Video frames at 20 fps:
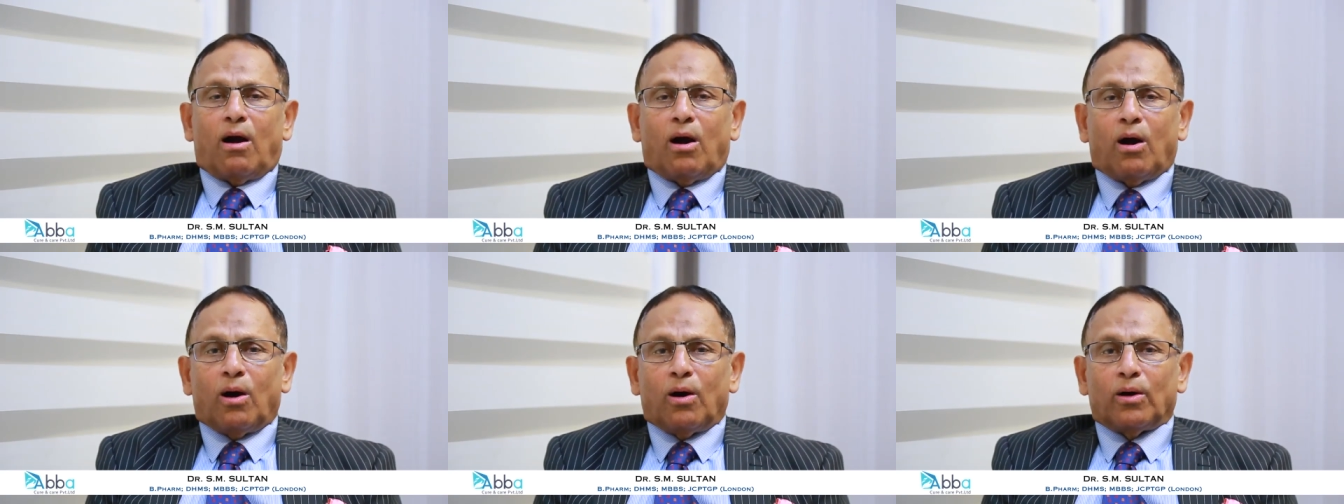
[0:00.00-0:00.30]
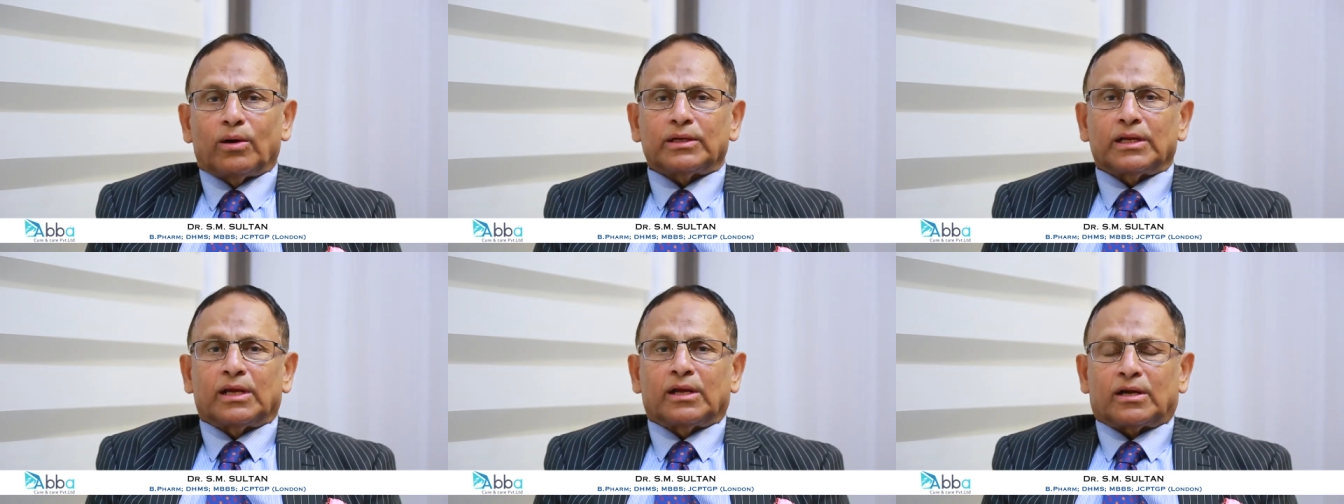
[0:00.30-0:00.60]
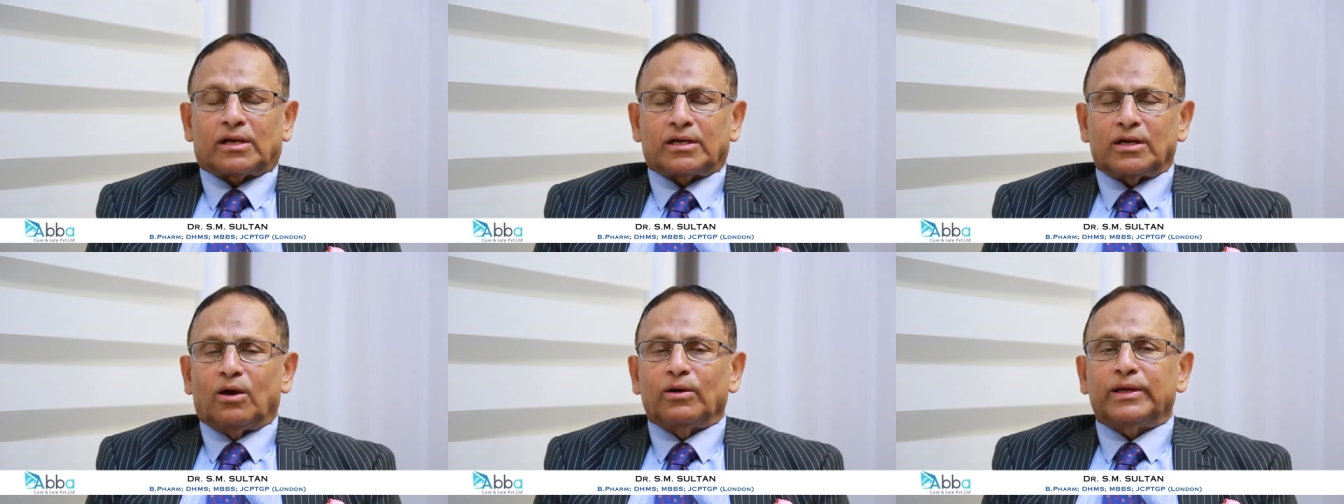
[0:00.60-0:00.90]
or
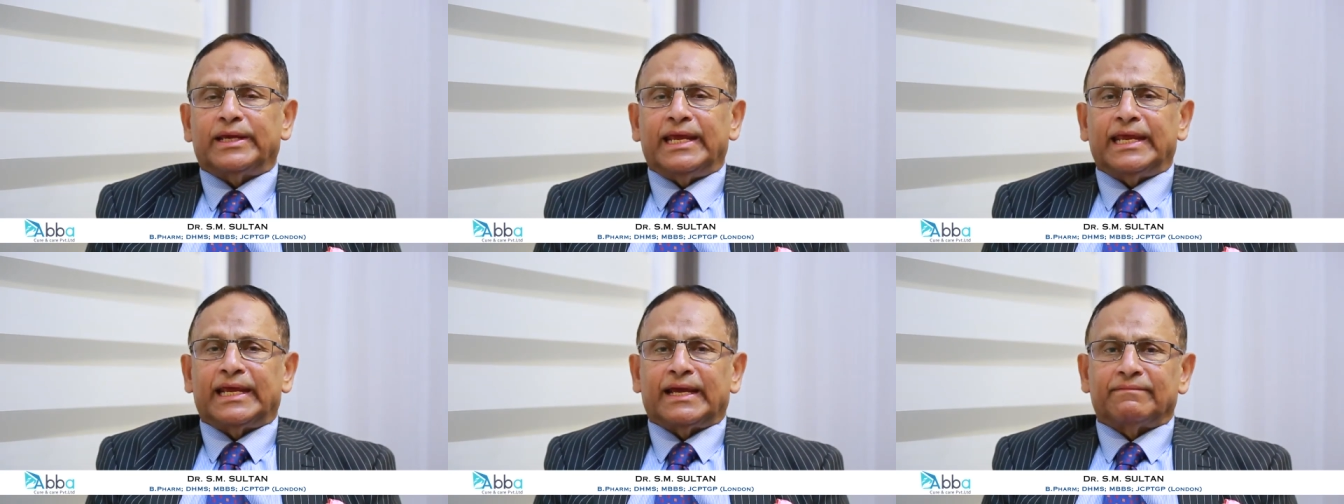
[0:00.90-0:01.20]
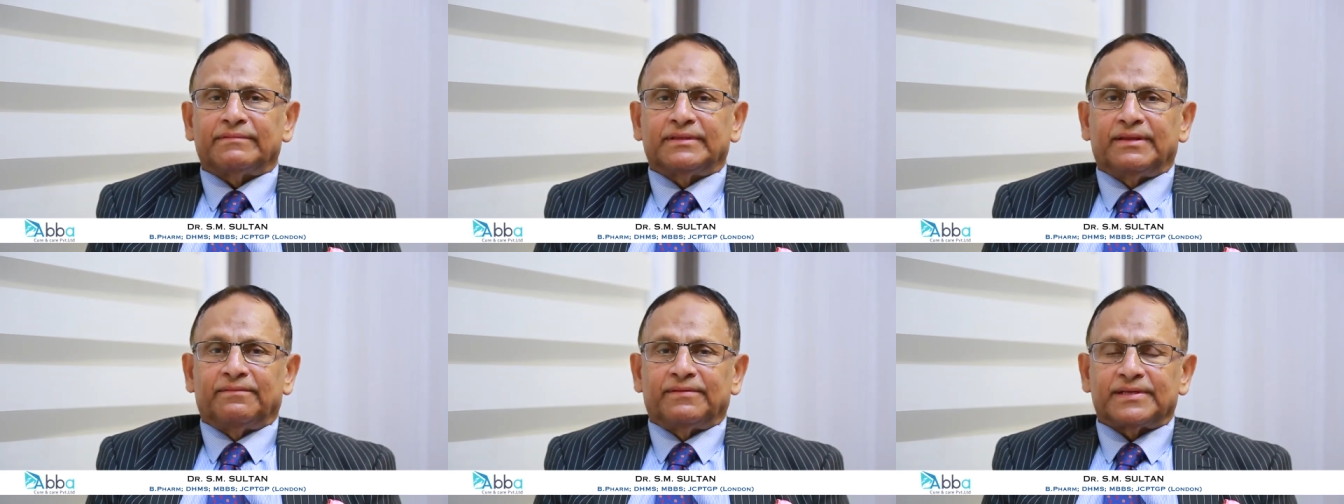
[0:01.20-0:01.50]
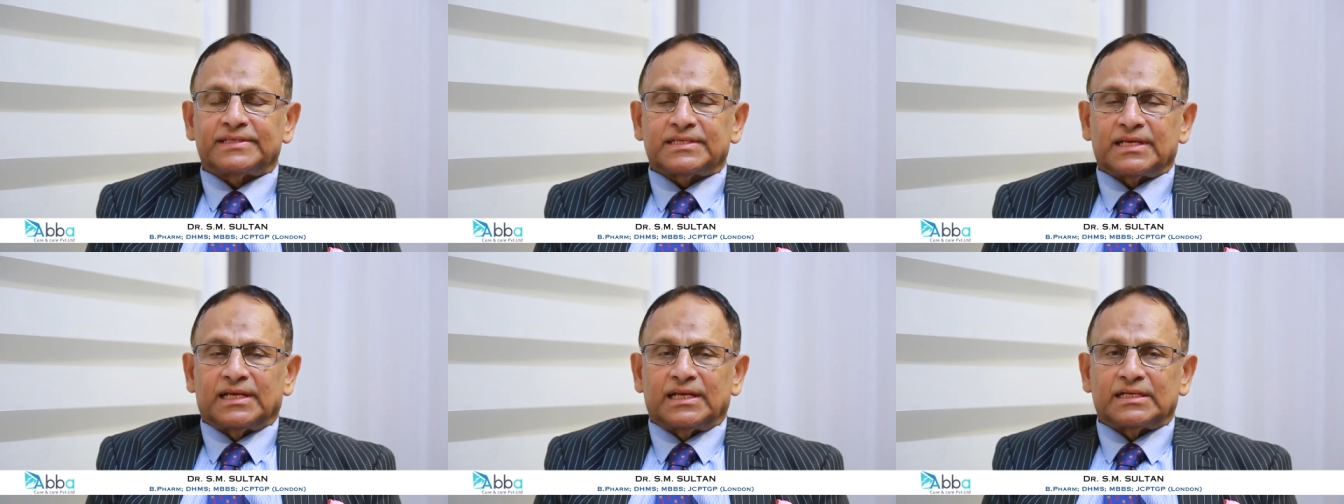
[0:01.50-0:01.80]
clogging of the
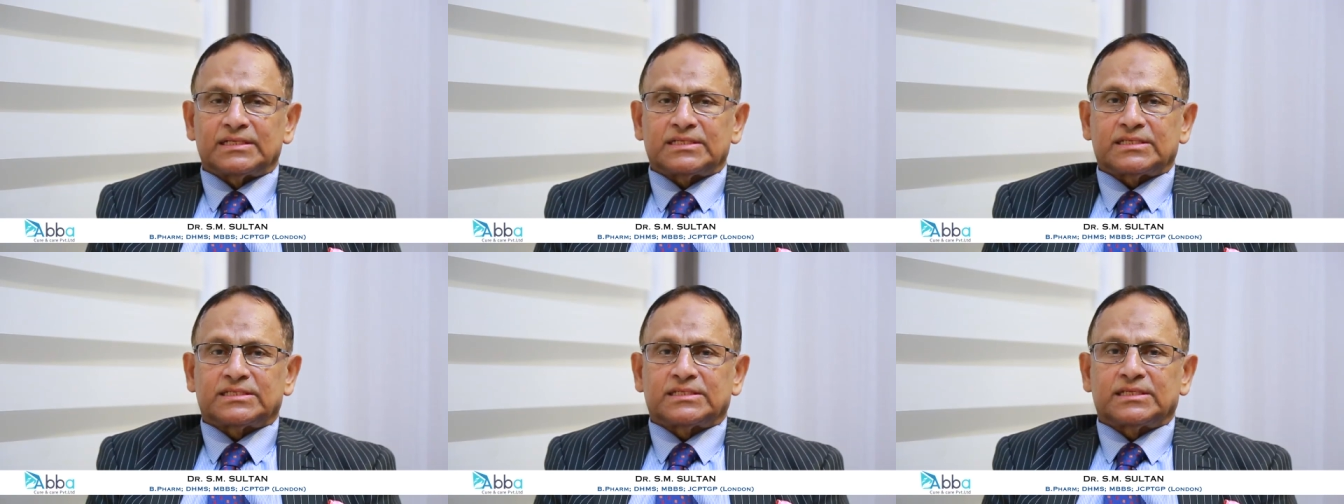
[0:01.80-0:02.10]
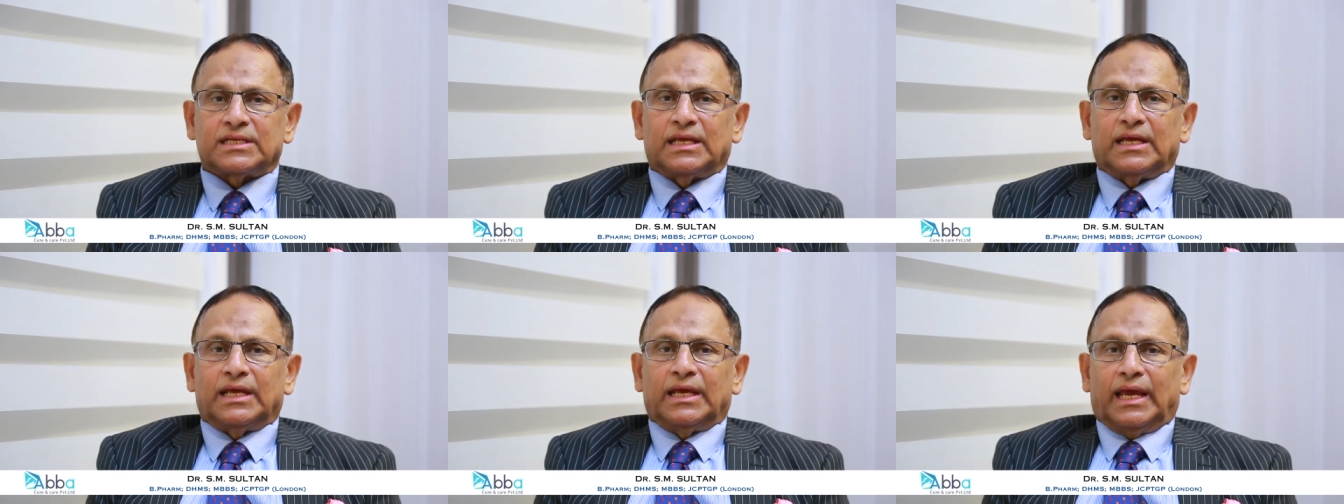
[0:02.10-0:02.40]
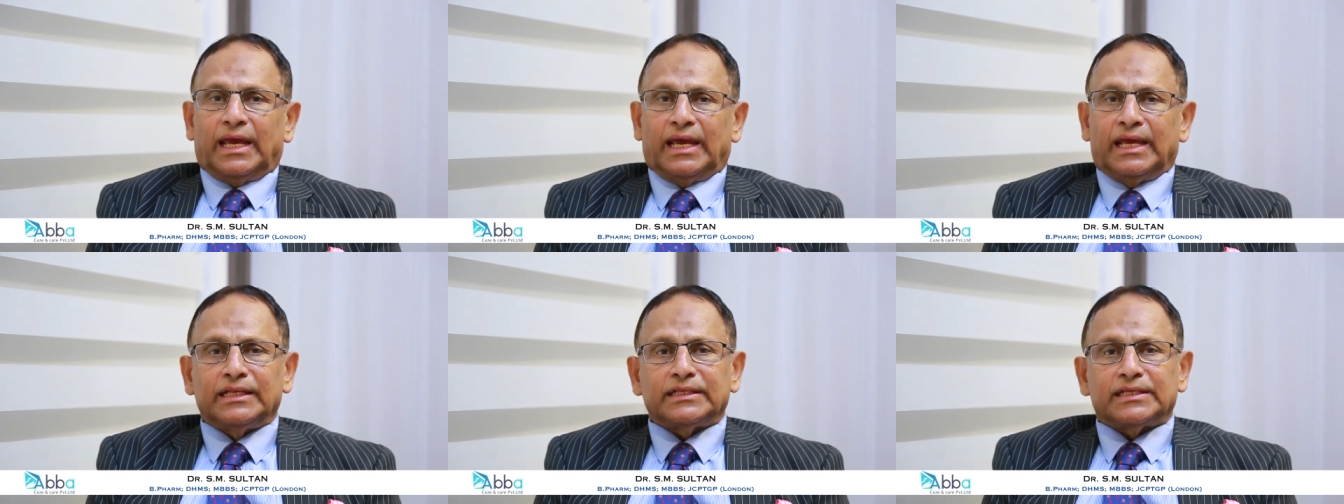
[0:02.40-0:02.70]
vessels
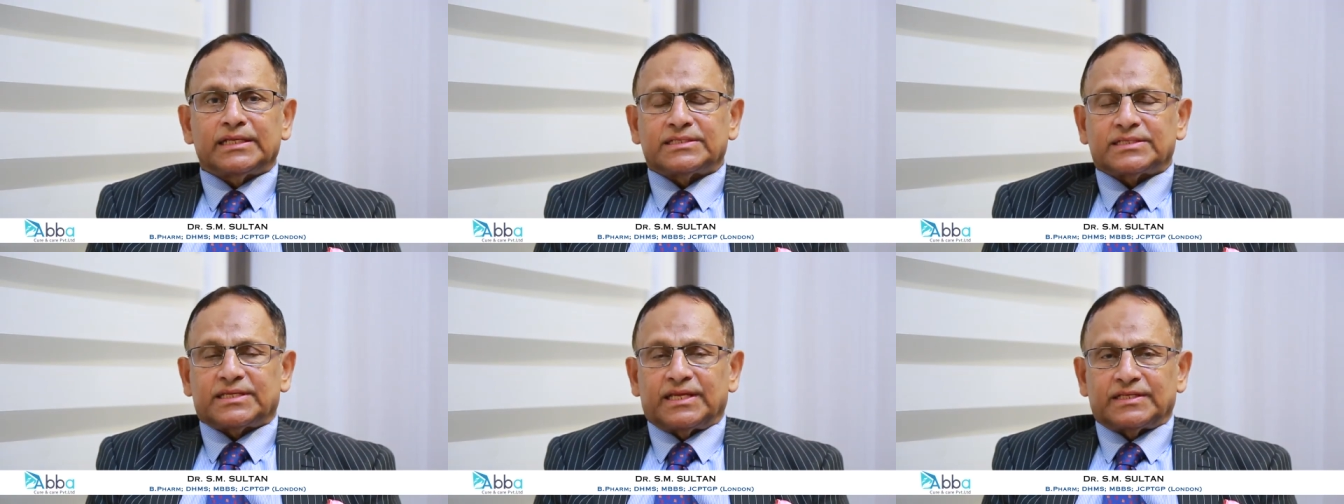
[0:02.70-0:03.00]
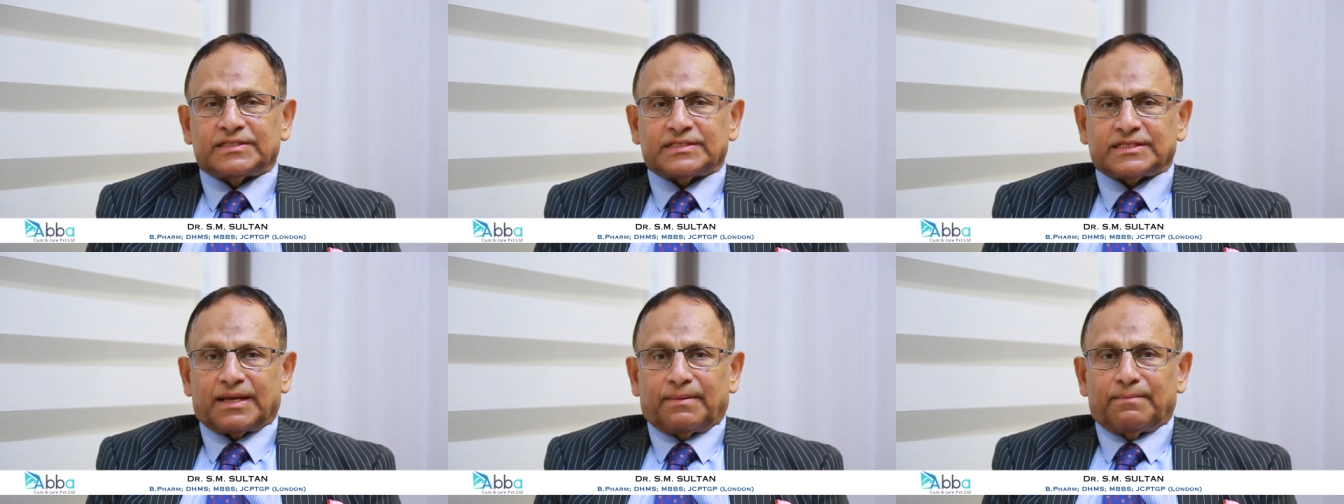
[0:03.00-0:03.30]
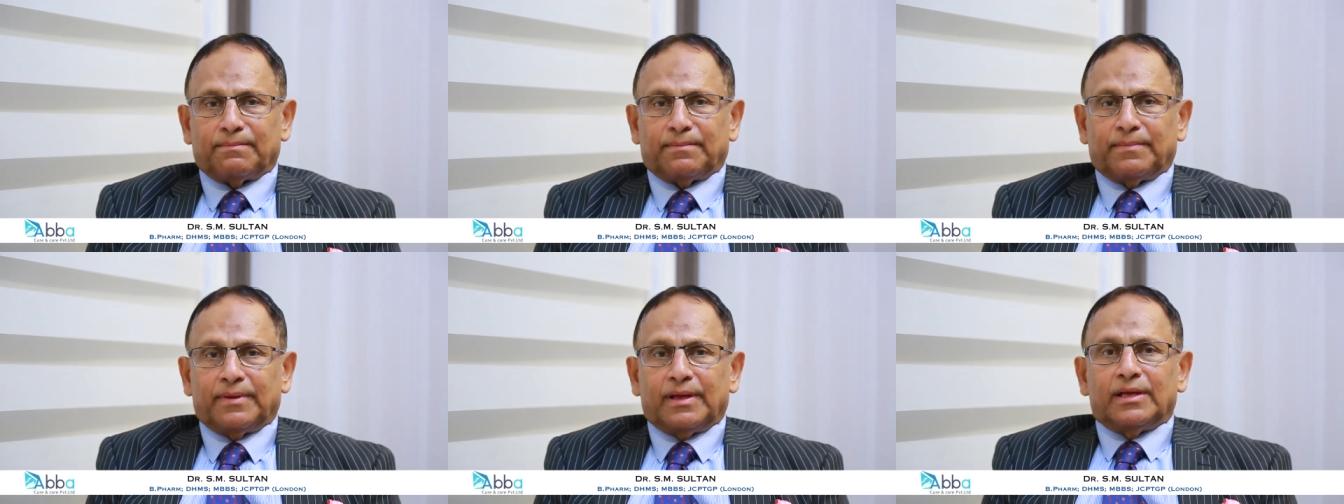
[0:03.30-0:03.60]
in the
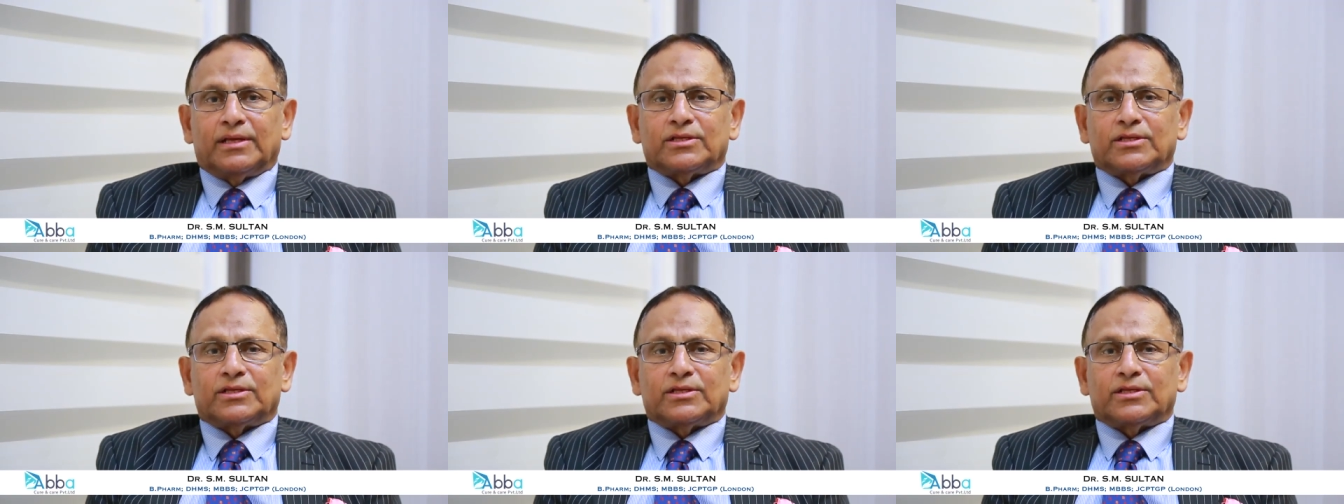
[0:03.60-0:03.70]
system,